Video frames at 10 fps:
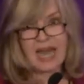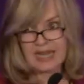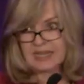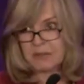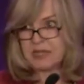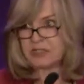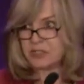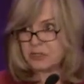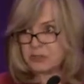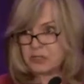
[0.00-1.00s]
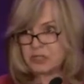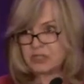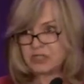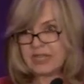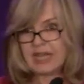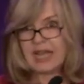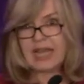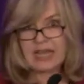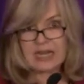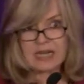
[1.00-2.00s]
academic institutions
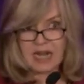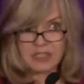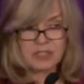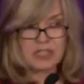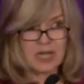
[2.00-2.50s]
in not just the